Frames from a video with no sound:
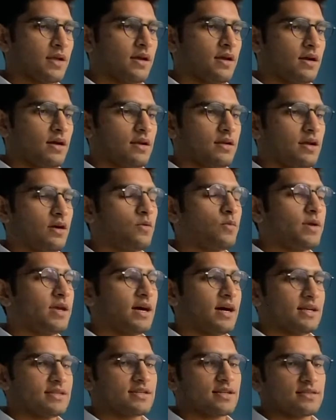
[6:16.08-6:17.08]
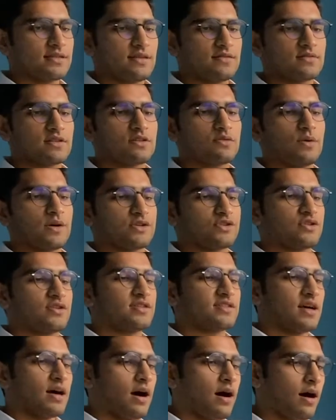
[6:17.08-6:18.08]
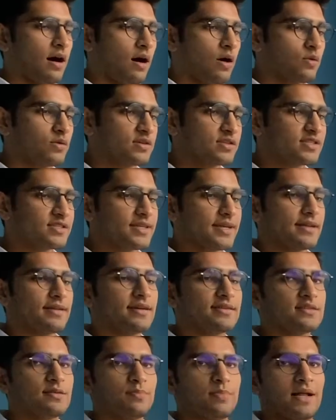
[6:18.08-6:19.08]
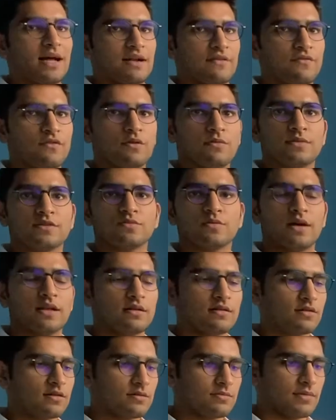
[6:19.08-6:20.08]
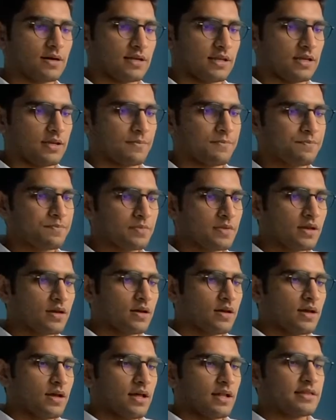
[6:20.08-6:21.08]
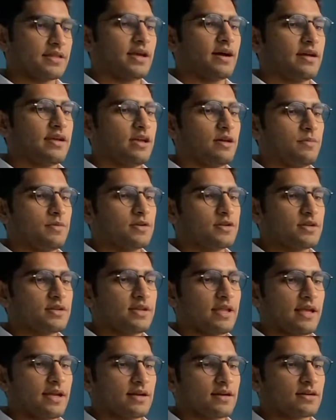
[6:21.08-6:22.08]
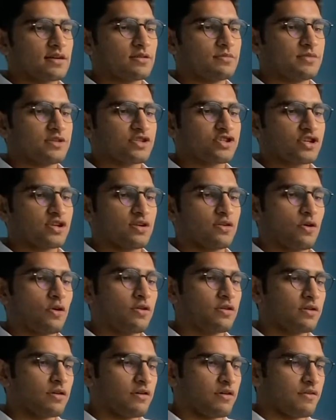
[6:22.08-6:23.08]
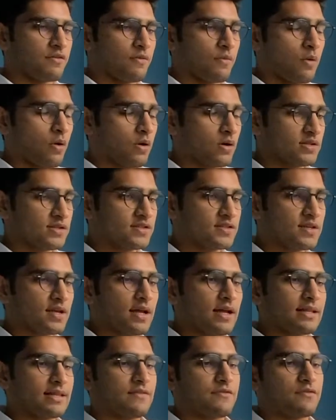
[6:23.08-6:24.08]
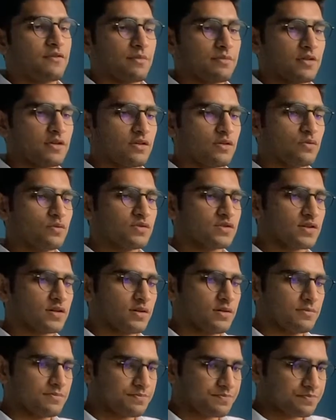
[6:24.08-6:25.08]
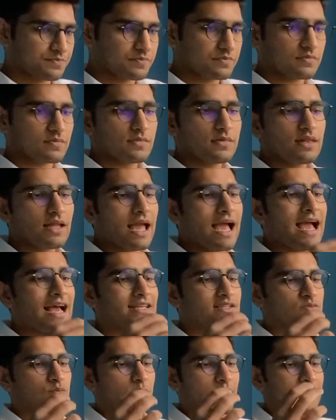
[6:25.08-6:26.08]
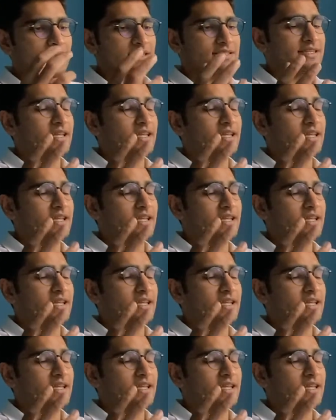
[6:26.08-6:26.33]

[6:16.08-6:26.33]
Now we ask ourselves the question is, how does Stader as a platform as well earn money? They are able to take a commission on rewards from the user, as well as take a